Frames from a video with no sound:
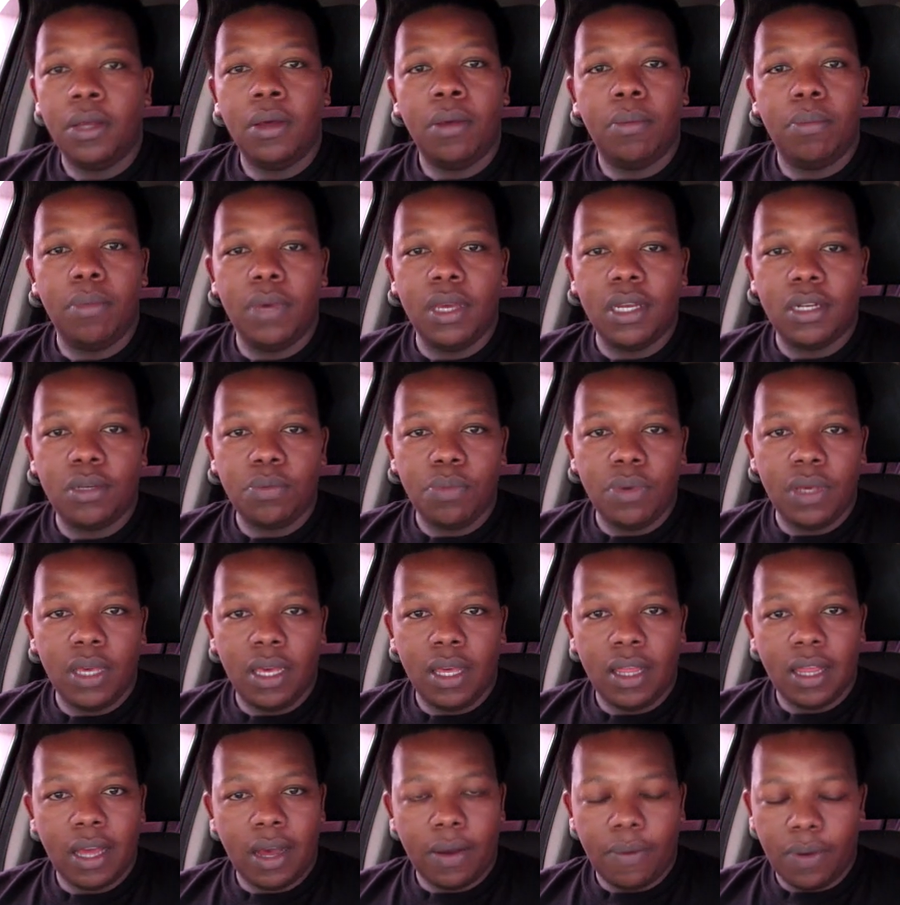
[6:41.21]
May it be
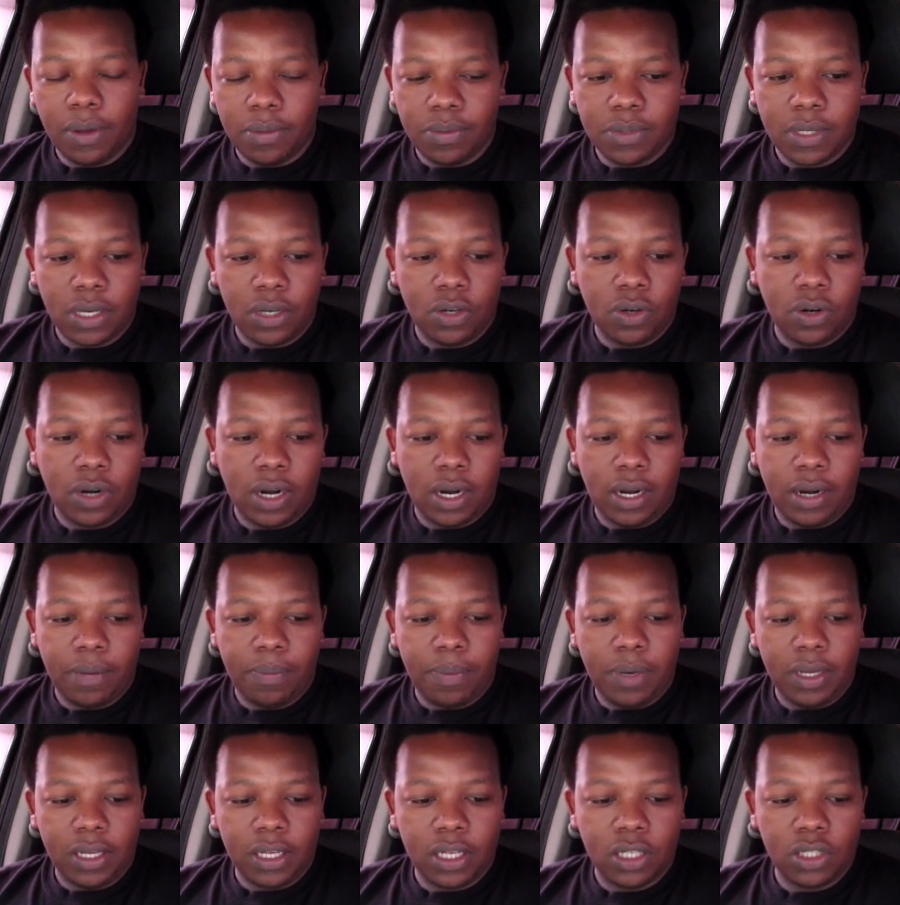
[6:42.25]
either a website or an
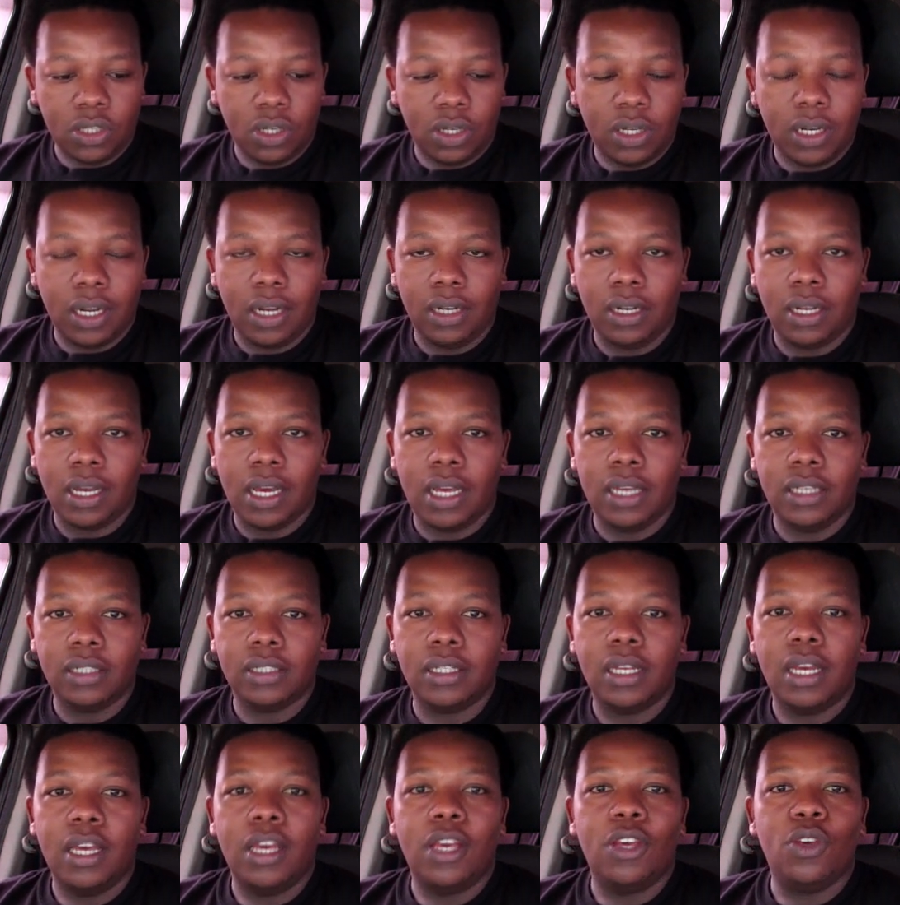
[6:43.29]
application, and guys,
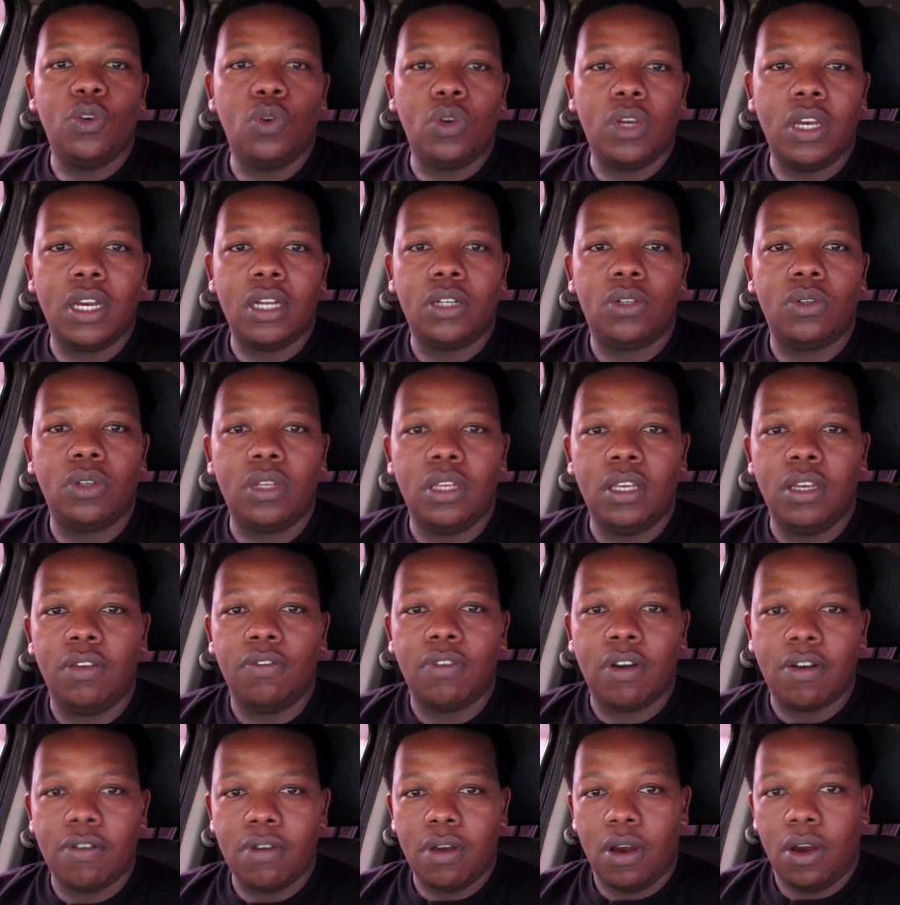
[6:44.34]
you get to give
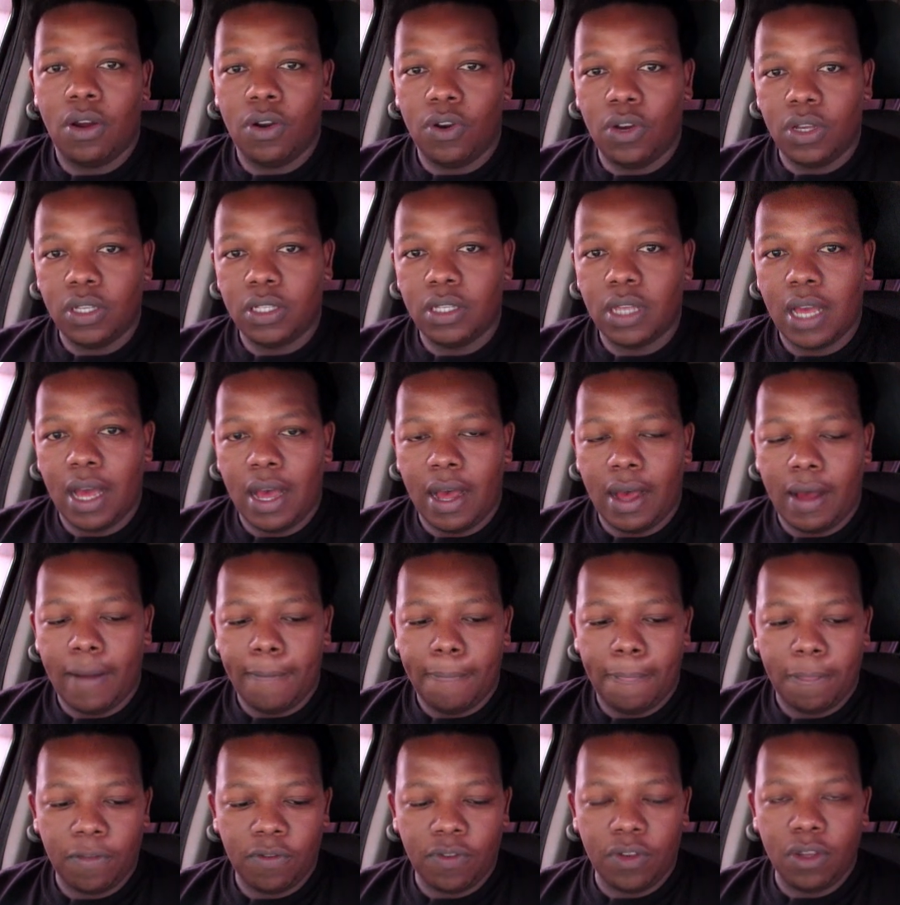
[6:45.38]
a honest
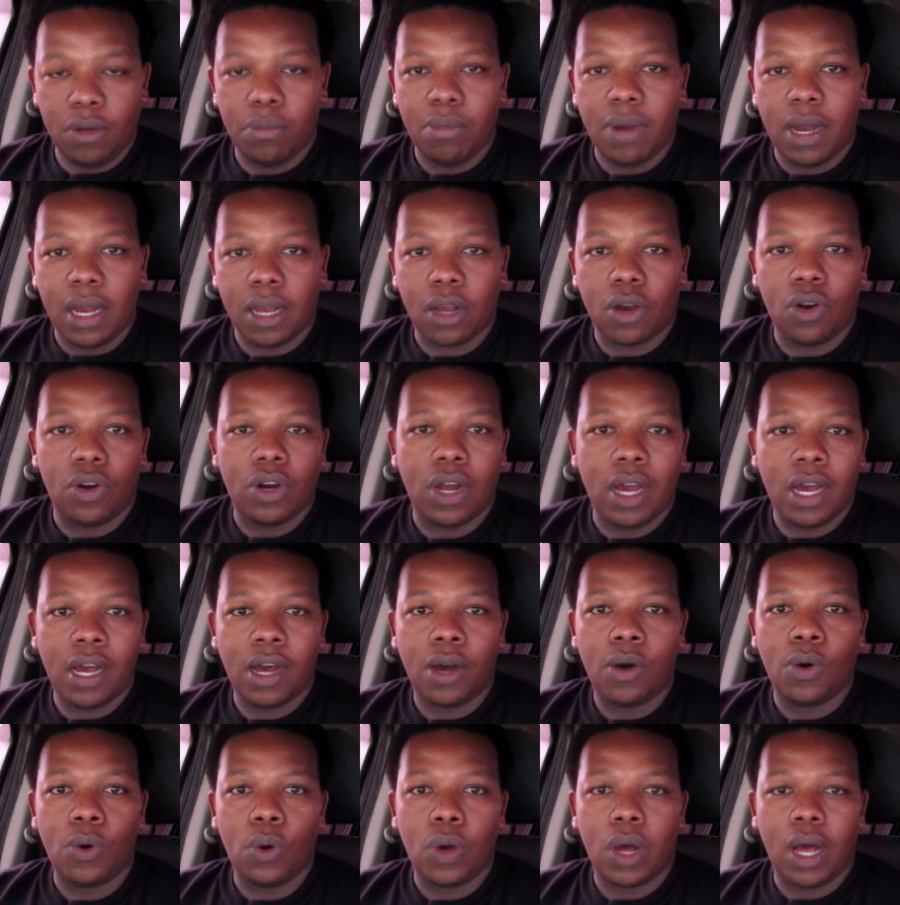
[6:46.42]
feedback on
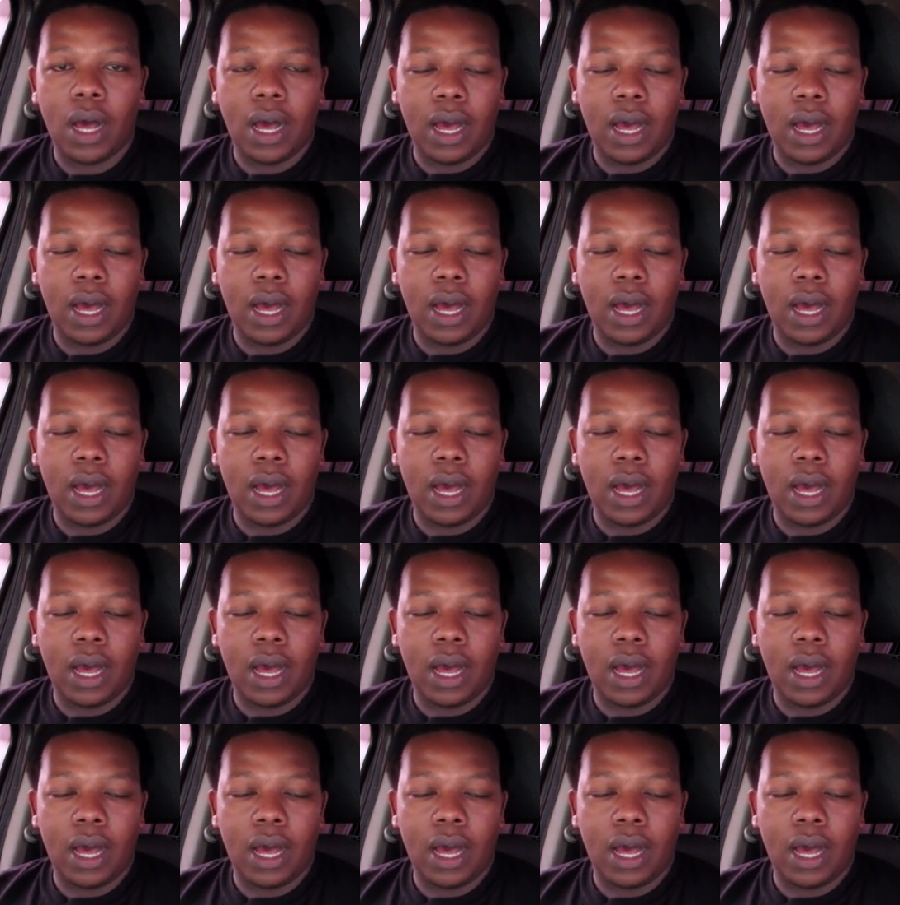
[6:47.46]
how